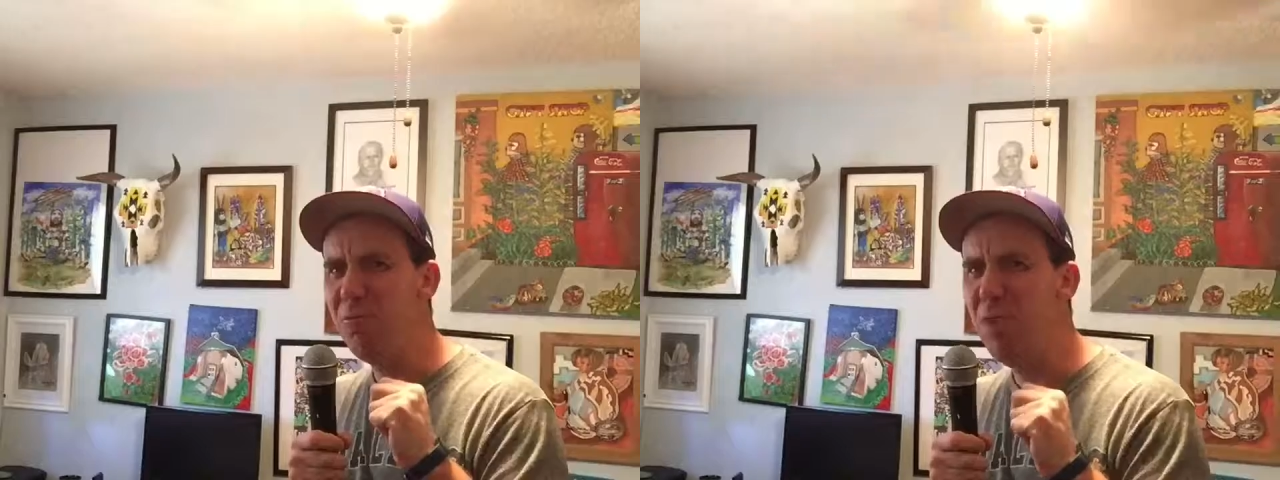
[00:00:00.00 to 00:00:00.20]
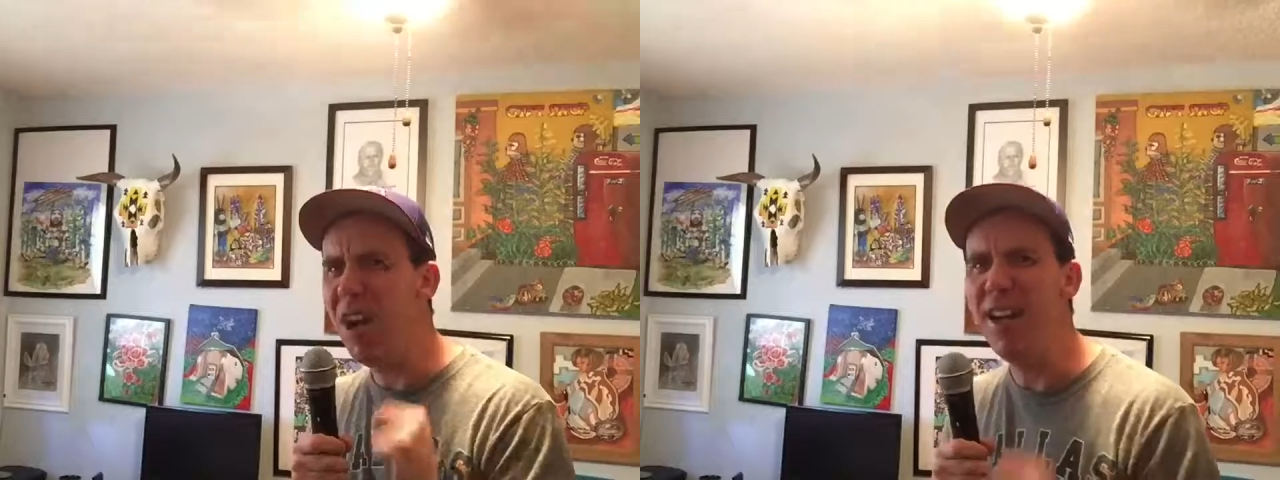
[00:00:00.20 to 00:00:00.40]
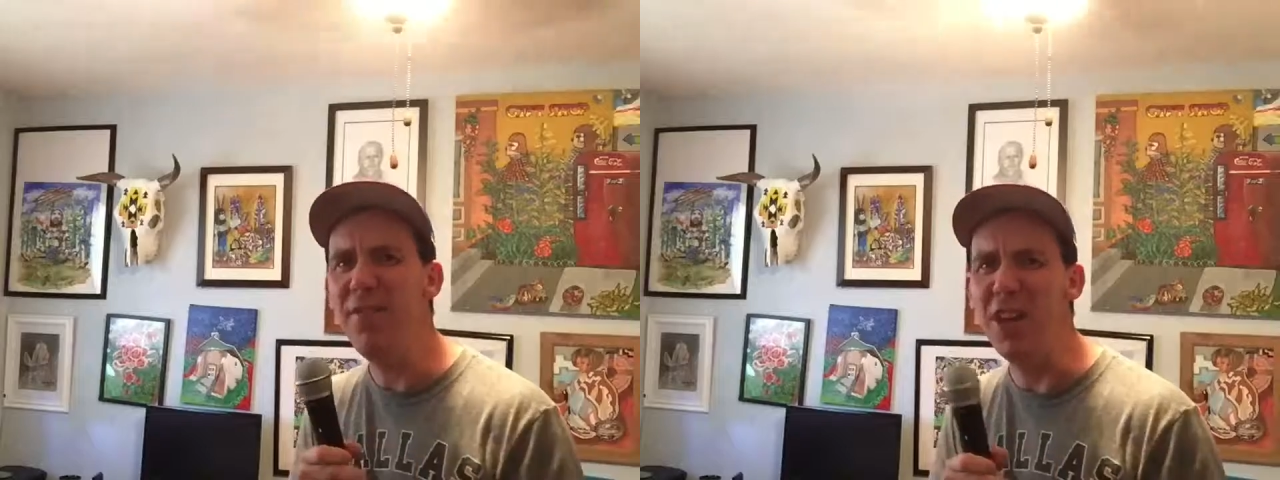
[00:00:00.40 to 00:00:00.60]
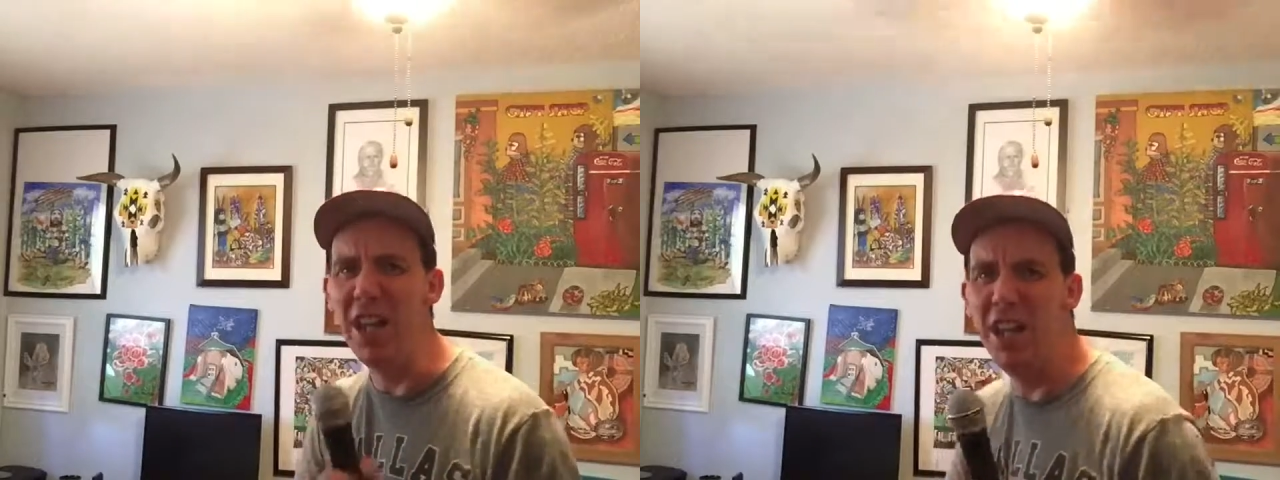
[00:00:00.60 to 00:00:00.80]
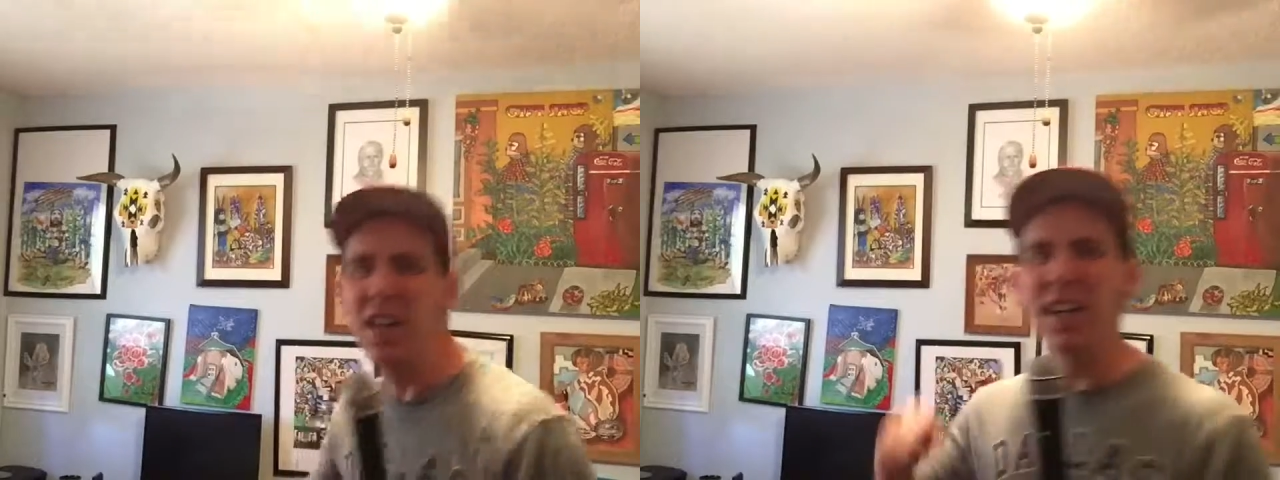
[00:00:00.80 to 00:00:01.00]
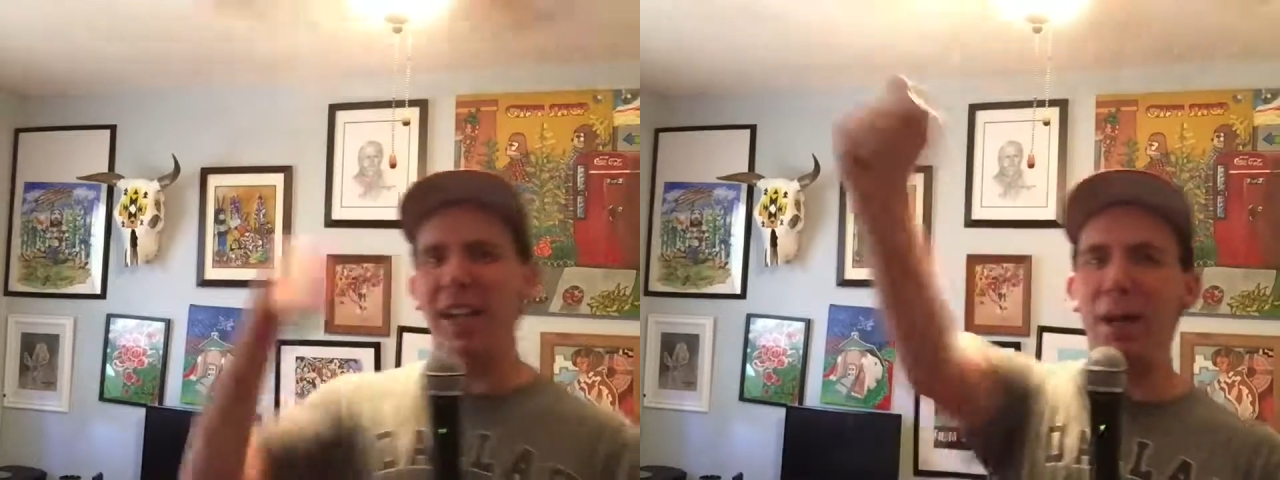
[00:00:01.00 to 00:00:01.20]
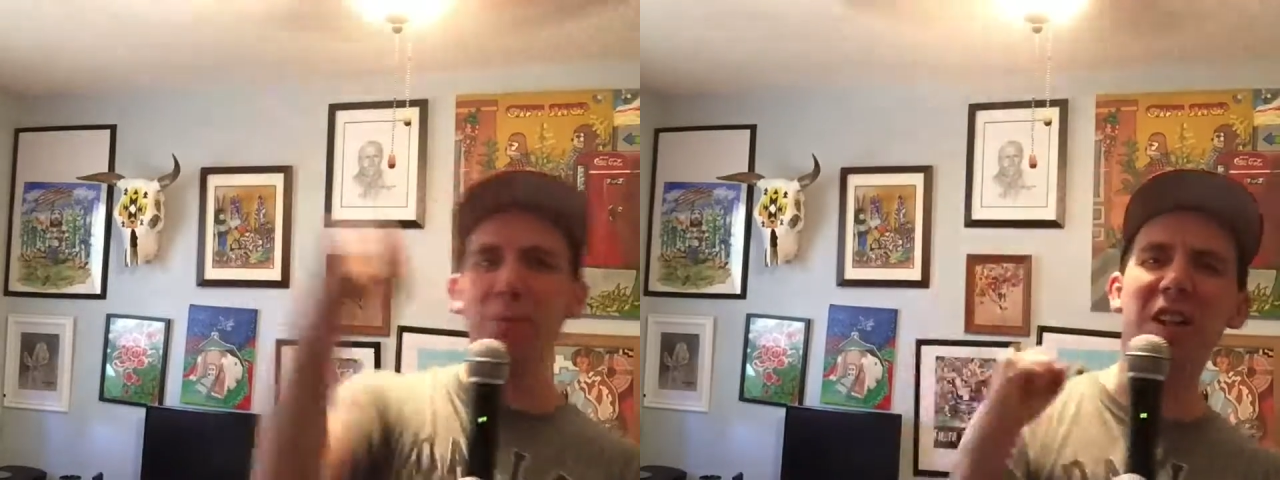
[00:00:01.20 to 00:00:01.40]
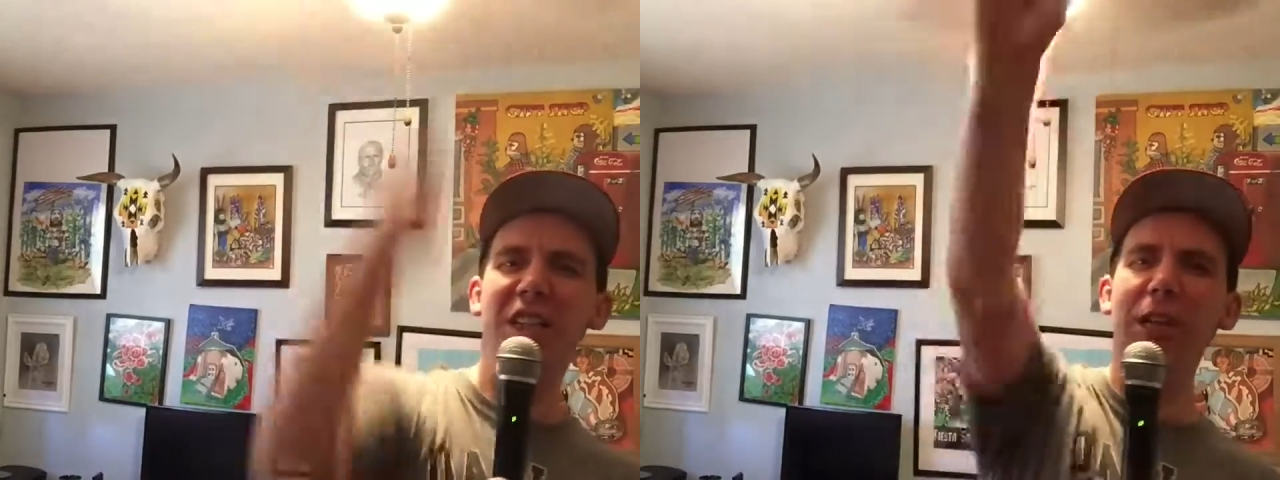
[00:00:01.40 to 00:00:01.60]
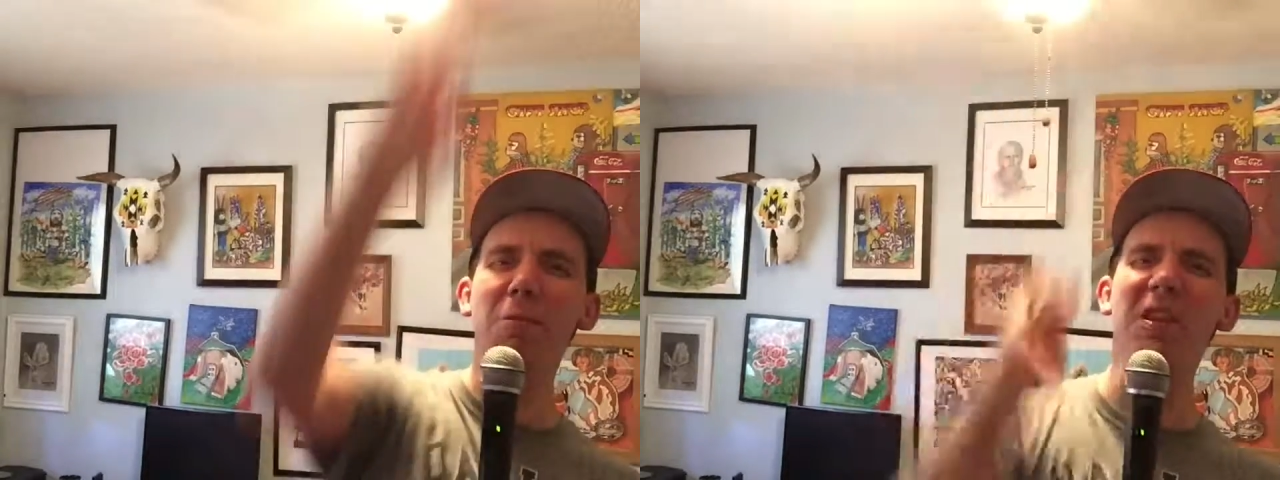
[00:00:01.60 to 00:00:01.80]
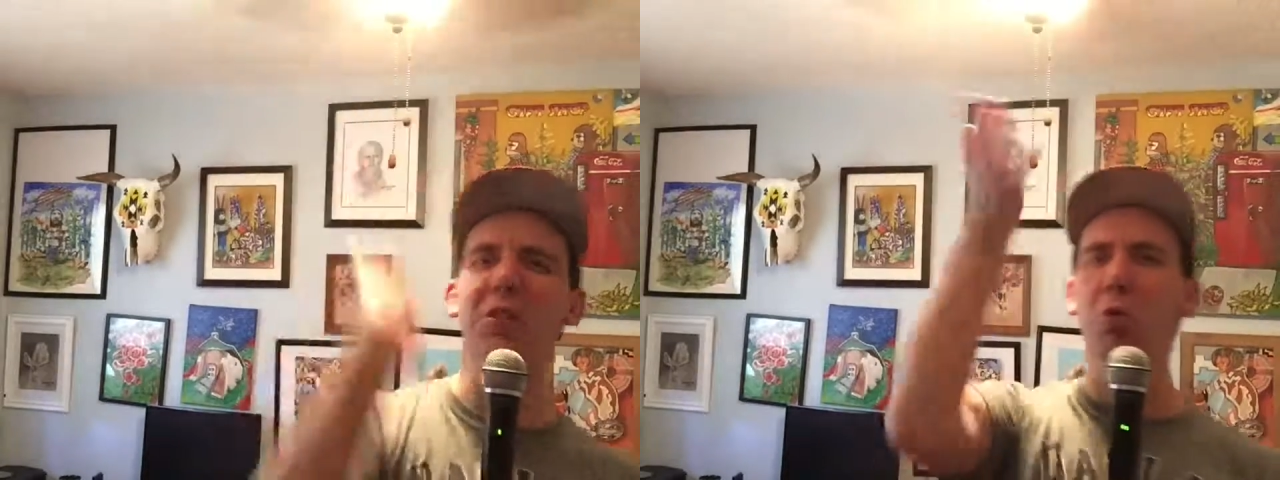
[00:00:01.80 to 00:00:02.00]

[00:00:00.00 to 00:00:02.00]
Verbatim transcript: Alrighty then, kick punch, kick punch,